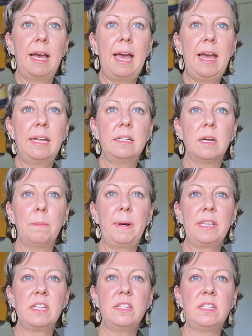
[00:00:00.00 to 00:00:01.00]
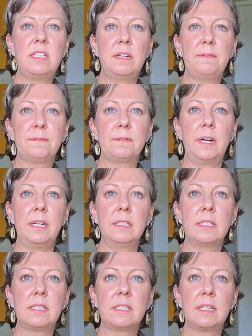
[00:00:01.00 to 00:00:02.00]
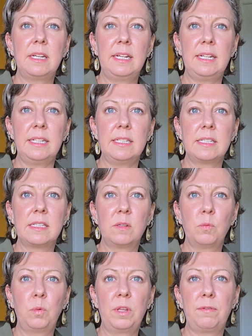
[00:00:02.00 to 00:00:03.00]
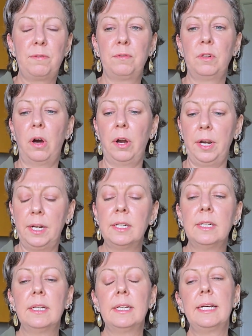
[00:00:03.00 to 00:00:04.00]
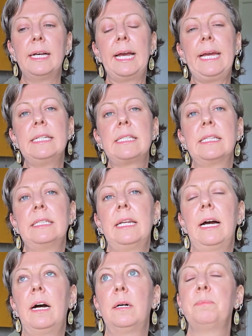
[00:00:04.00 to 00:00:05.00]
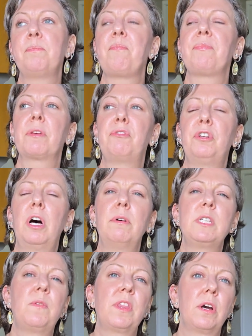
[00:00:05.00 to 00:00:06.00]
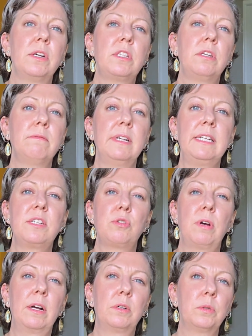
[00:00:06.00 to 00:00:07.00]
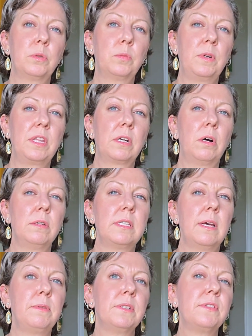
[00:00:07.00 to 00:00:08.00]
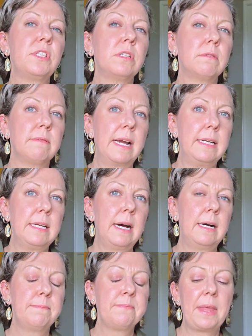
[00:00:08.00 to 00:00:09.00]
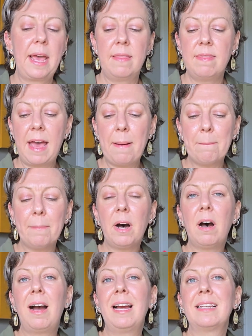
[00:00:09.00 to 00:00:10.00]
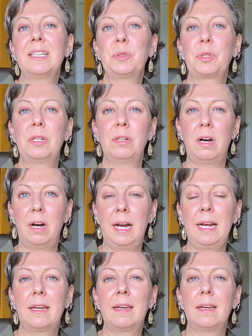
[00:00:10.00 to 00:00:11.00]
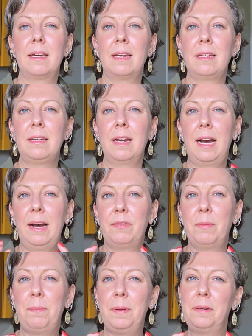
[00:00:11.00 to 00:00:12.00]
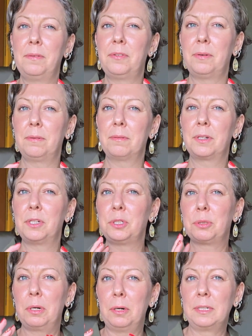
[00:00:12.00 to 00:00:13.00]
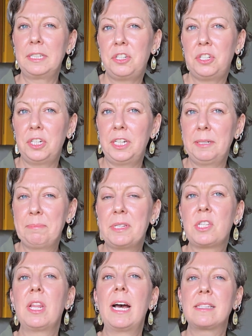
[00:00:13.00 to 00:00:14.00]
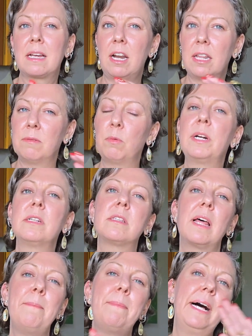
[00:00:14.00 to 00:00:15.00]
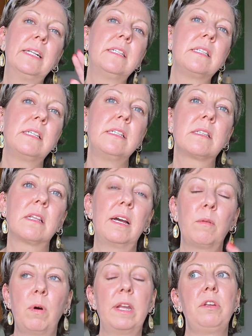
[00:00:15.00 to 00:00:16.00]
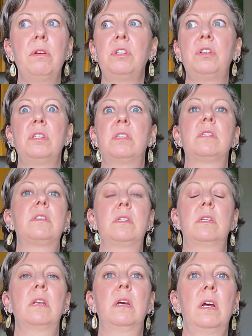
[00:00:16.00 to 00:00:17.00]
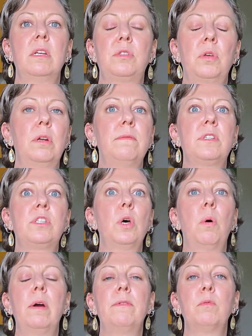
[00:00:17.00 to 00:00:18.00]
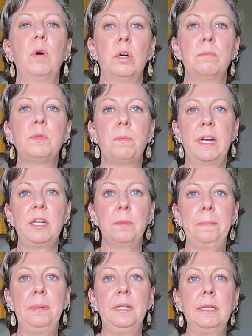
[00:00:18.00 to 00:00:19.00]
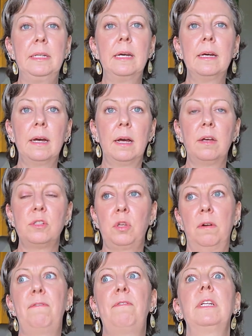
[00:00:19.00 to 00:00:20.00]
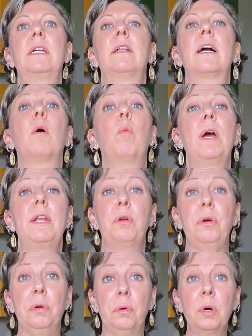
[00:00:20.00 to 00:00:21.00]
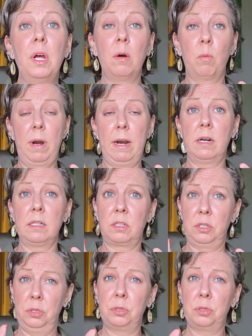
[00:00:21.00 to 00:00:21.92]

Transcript: But the difference is with flow is that flow is for those who really struggle with the concept of surrender. And that might look like you have a bit of a control issue. So that's kind of, whereas like balance is like when you're just sort of so overwhelmed, but you're a bit sort of feeling like a wet noodle. Whereas